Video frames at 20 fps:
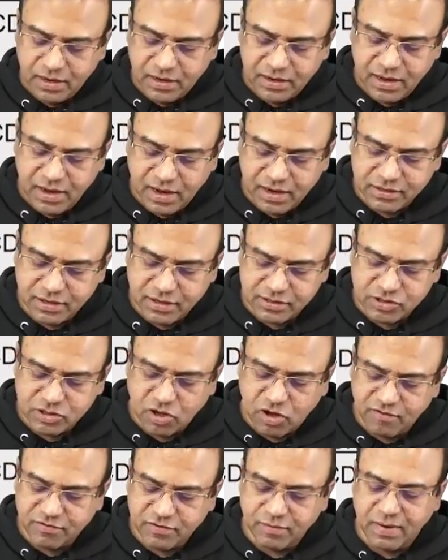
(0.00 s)
The other
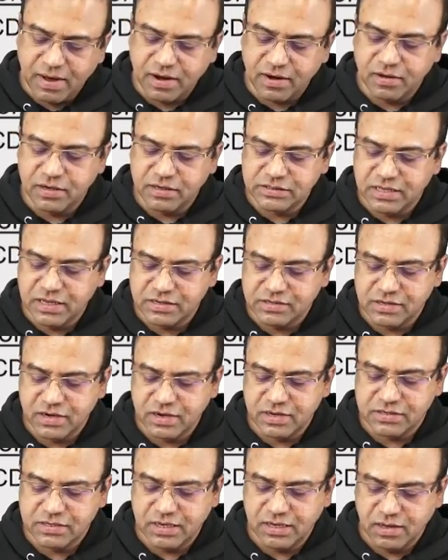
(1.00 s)
soft markers they are
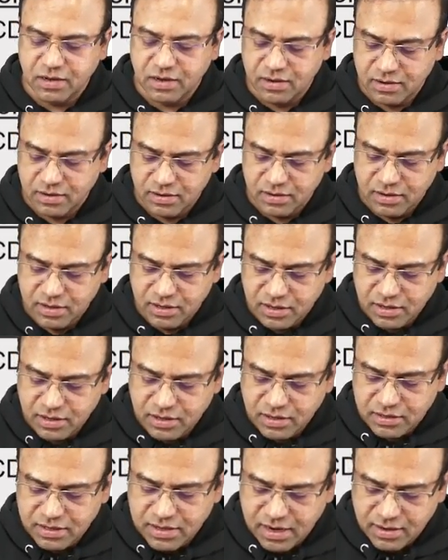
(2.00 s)
suggesting are
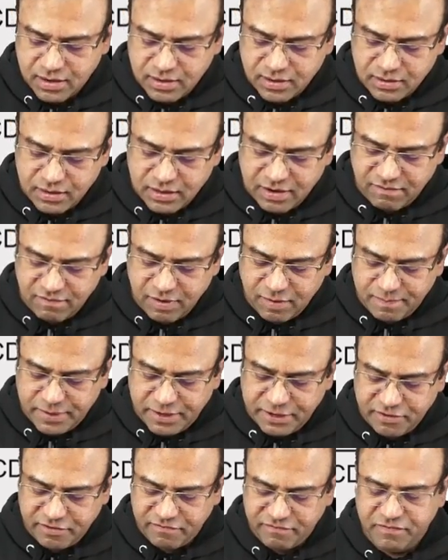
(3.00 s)
that
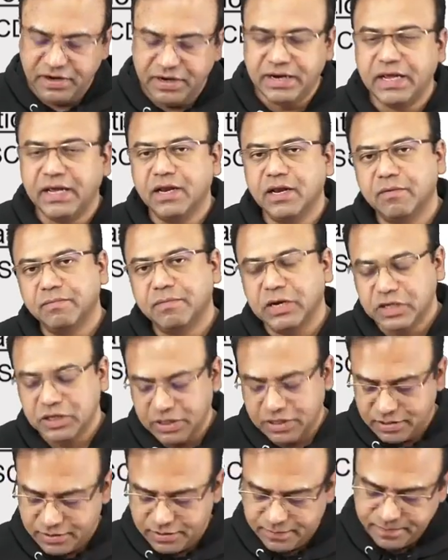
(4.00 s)
development of VT in a
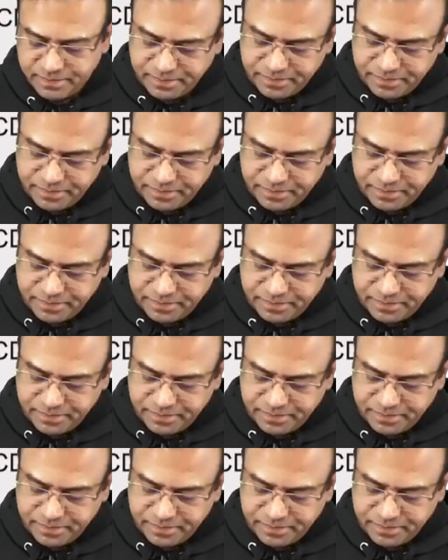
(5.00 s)
patient,